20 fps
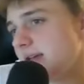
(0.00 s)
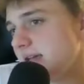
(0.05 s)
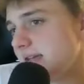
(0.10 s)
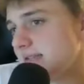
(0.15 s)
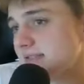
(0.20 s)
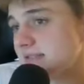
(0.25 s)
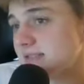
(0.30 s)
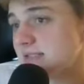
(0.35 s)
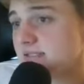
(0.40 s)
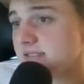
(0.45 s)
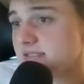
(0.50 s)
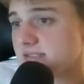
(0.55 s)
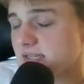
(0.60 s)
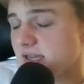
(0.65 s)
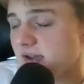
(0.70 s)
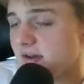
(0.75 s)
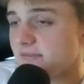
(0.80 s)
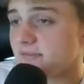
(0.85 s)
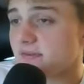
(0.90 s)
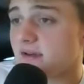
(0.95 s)
It's this
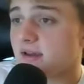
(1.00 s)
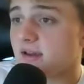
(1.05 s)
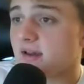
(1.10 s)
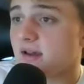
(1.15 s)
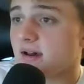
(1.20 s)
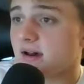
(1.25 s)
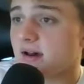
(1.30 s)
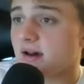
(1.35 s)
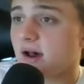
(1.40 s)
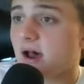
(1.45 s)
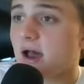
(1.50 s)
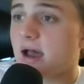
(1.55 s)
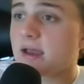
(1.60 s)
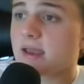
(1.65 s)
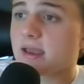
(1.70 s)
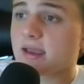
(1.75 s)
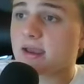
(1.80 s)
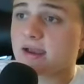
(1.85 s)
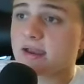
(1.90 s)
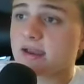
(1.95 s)
tough. Uh, I
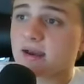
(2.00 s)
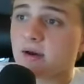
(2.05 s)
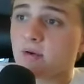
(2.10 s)
I,